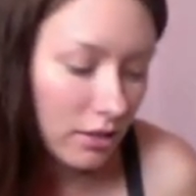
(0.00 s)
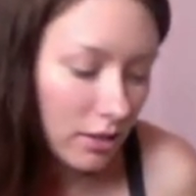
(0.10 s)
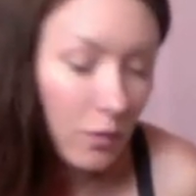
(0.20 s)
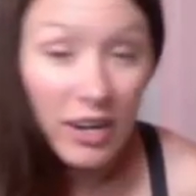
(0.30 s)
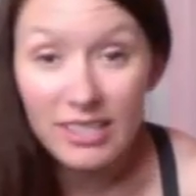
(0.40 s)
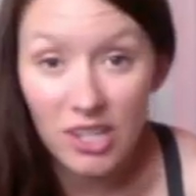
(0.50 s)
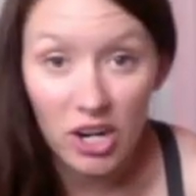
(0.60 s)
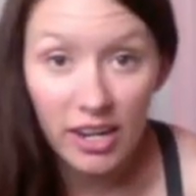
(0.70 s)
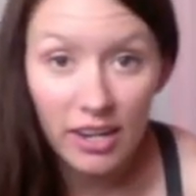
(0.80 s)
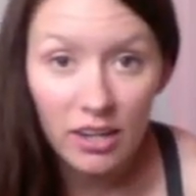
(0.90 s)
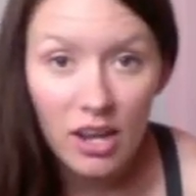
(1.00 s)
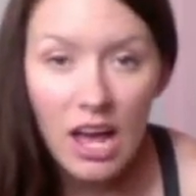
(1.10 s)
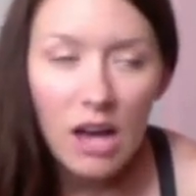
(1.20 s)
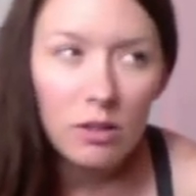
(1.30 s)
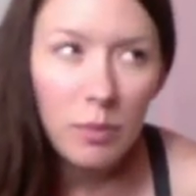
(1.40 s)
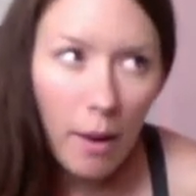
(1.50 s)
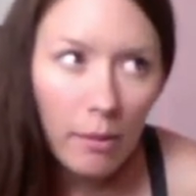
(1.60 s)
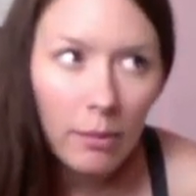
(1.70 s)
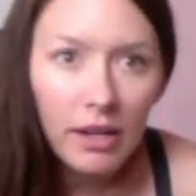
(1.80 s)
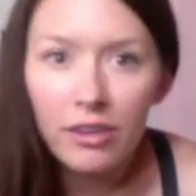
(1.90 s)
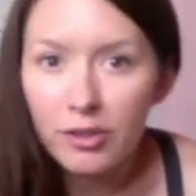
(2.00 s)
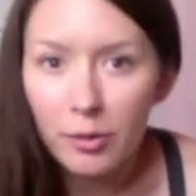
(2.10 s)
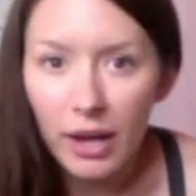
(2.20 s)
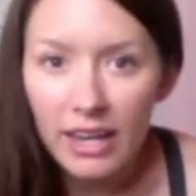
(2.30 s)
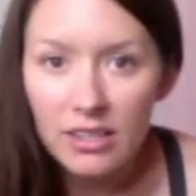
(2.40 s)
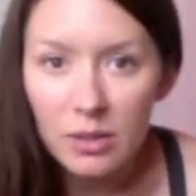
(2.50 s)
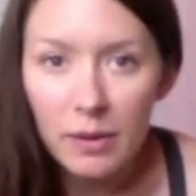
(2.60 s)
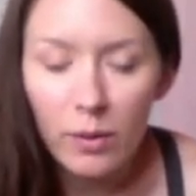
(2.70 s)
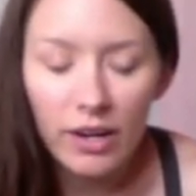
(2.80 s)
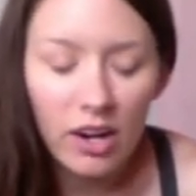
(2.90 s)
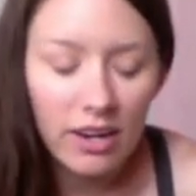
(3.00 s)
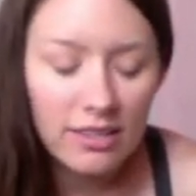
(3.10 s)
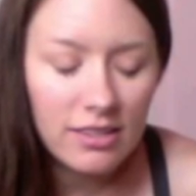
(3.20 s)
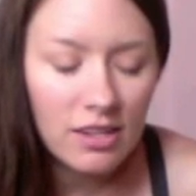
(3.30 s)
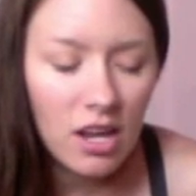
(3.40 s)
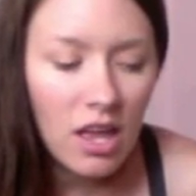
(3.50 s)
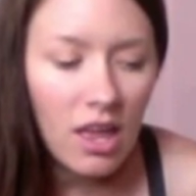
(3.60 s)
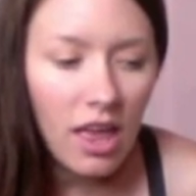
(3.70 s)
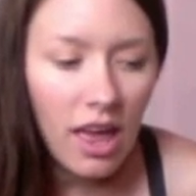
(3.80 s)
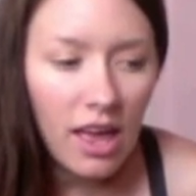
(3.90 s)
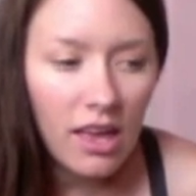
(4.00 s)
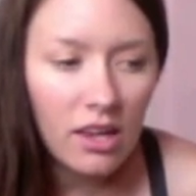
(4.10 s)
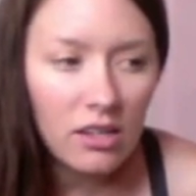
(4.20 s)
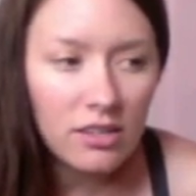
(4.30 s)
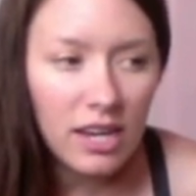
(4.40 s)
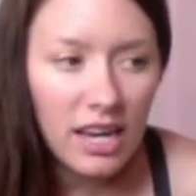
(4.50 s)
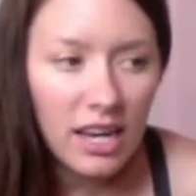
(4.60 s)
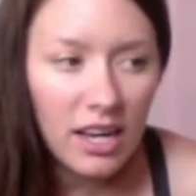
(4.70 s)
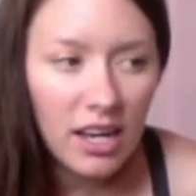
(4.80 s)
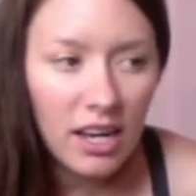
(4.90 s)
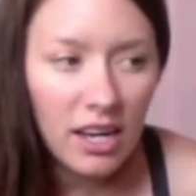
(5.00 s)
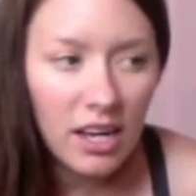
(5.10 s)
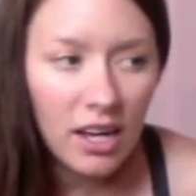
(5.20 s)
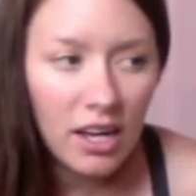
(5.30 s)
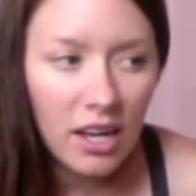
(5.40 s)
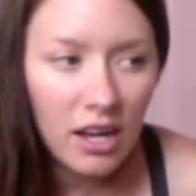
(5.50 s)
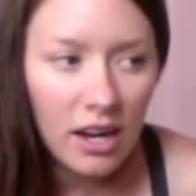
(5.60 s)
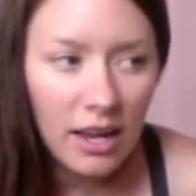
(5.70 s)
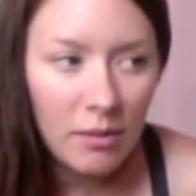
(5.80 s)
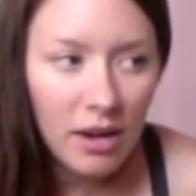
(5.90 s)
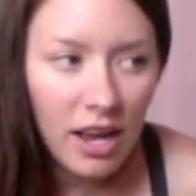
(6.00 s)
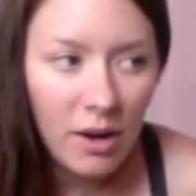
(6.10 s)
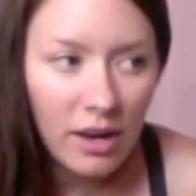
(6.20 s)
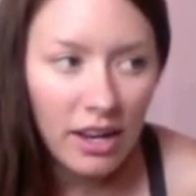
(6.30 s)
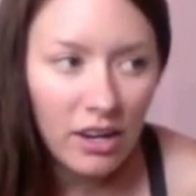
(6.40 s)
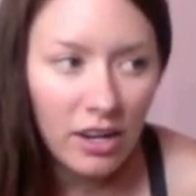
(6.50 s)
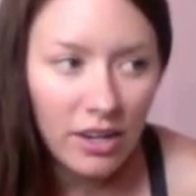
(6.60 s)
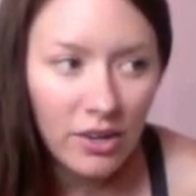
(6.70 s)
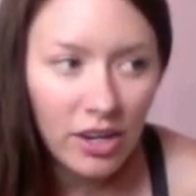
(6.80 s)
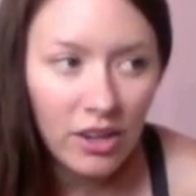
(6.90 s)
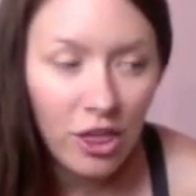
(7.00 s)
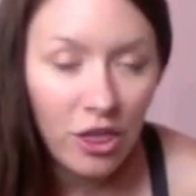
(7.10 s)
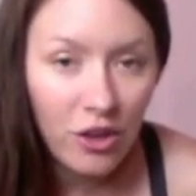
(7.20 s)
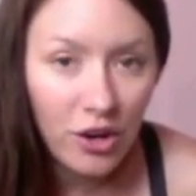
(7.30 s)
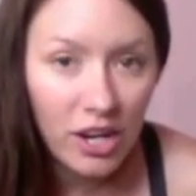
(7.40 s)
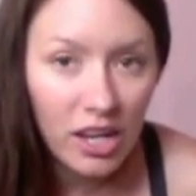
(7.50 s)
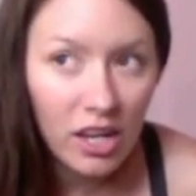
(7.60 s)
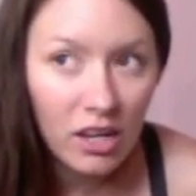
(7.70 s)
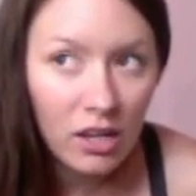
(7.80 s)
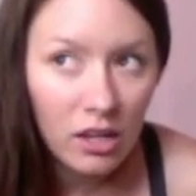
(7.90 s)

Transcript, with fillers: That's where I started. I was probably underweight, to be quite honest. And uh, I am now at 133.